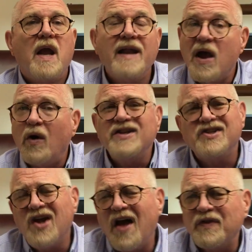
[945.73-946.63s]
Now,
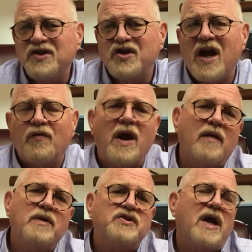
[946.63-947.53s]
it's not that
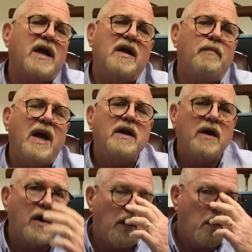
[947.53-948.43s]
Shadrach, Meshach, and
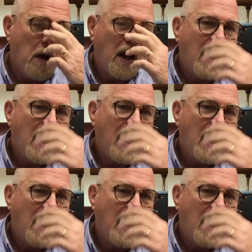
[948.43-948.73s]
Abednego